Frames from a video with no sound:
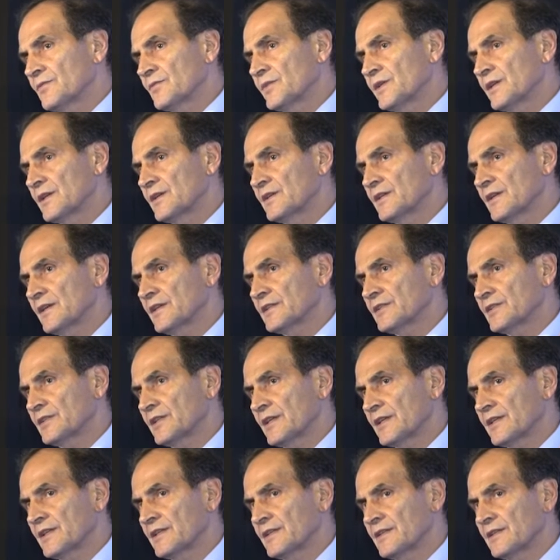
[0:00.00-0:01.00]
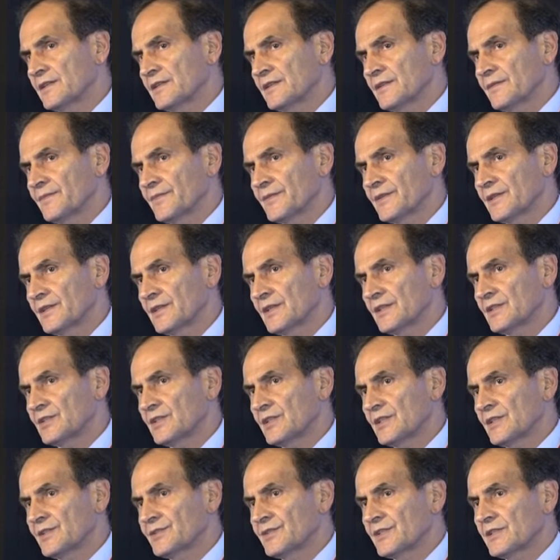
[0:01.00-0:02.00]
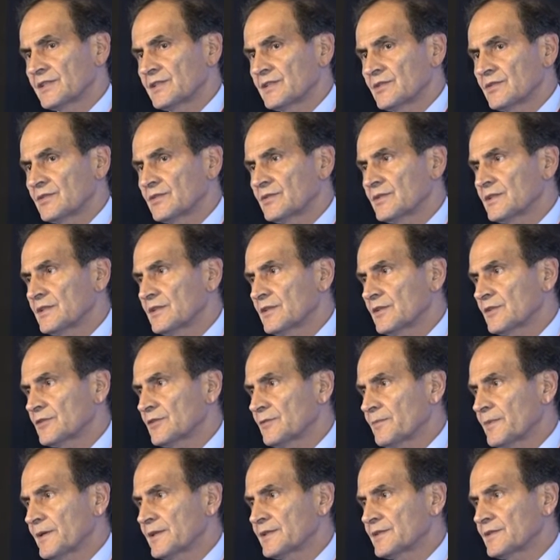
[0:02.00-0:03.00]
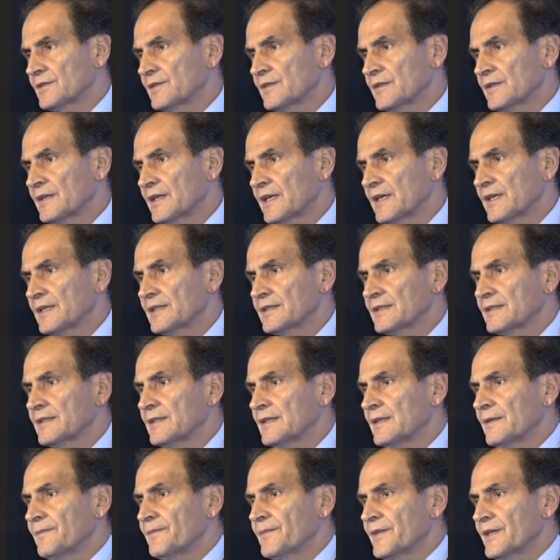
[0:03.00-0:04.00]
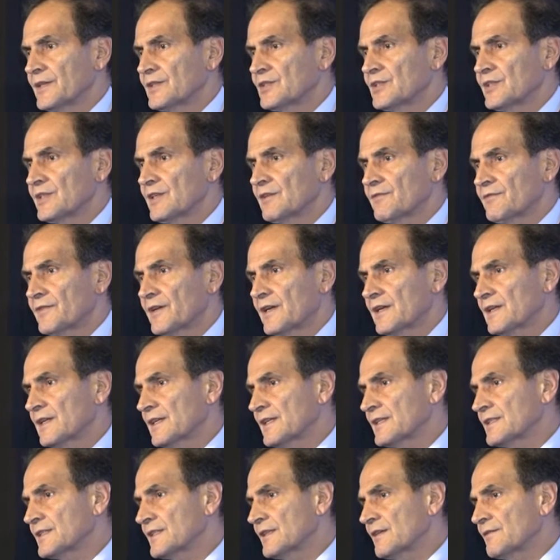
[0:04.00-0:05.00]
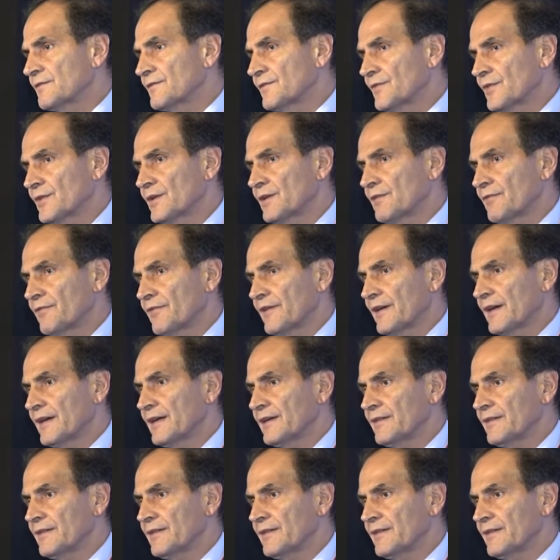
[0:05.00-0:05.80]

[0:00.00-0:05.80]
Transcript: We are not starting SGLT2 in those patients who has a GFR less than 45.